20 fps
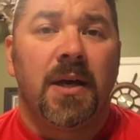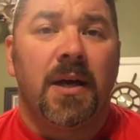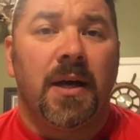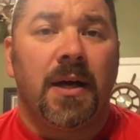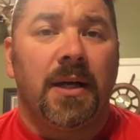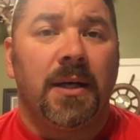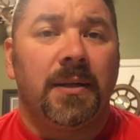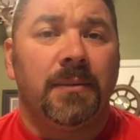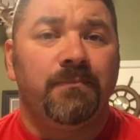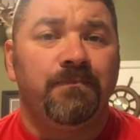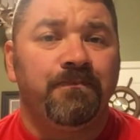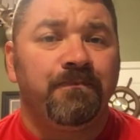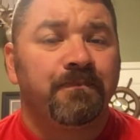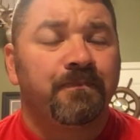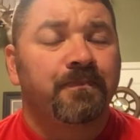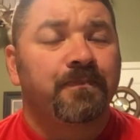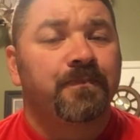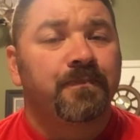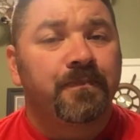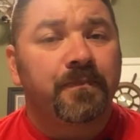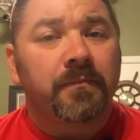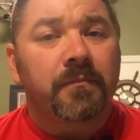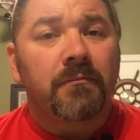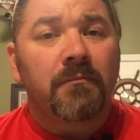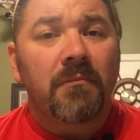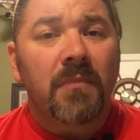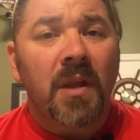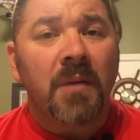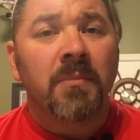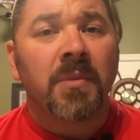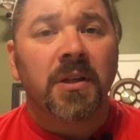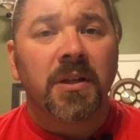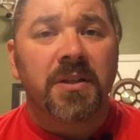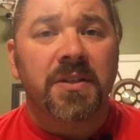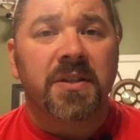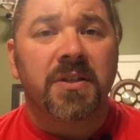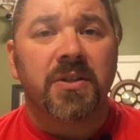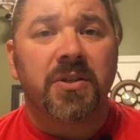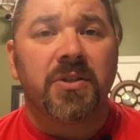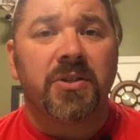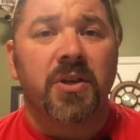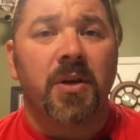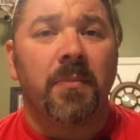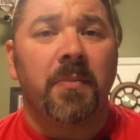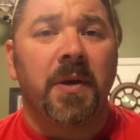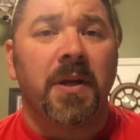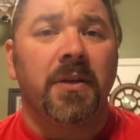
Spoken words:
But let's jump